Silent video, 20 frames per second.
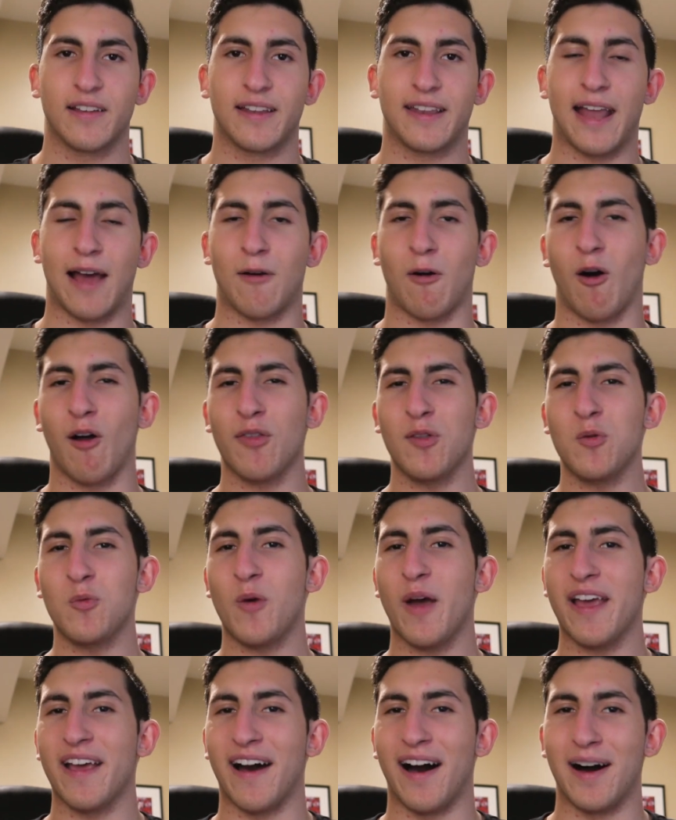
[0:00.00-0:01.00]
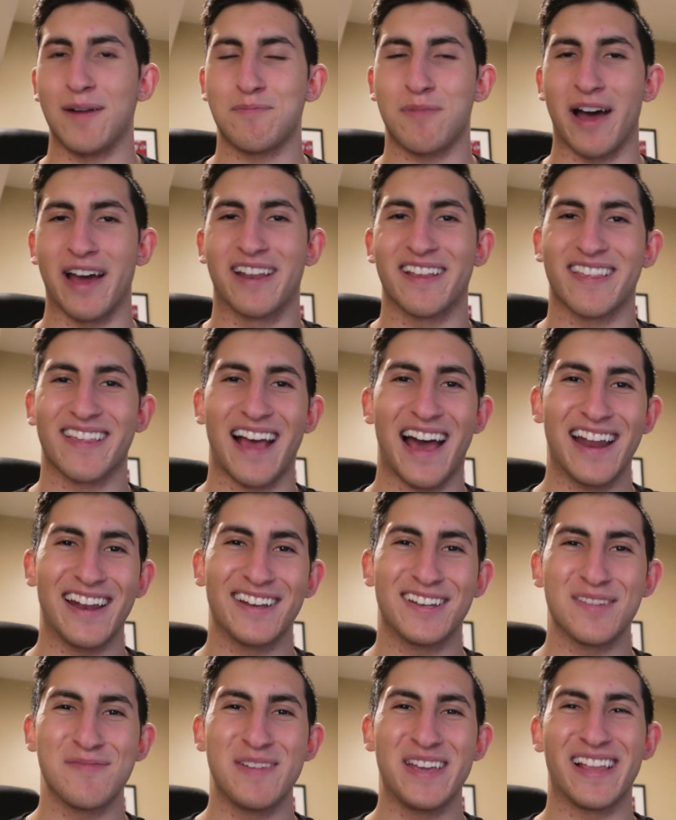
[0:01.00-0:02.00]
Now on the way up, I decided
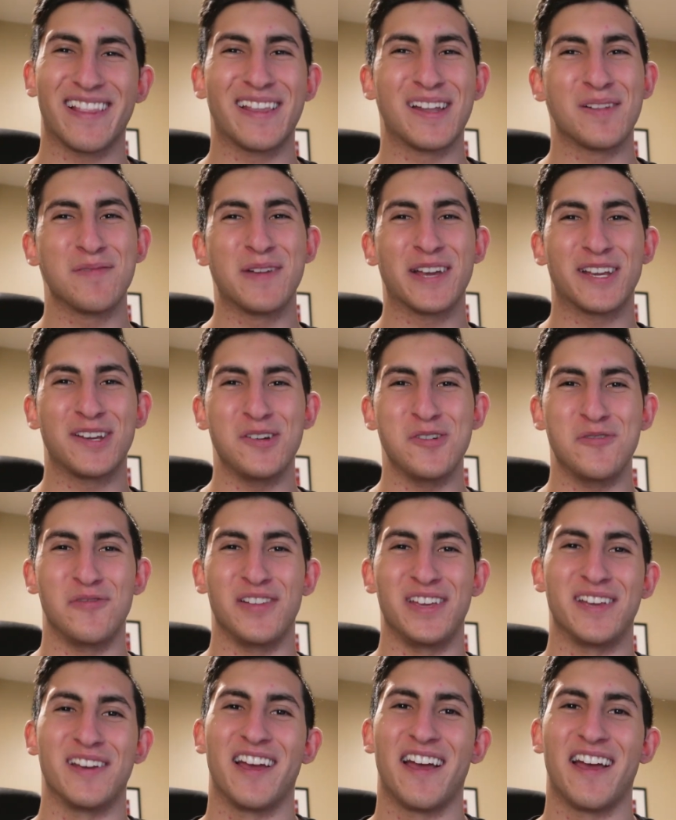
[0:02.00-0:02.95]
to be a little bit goofy.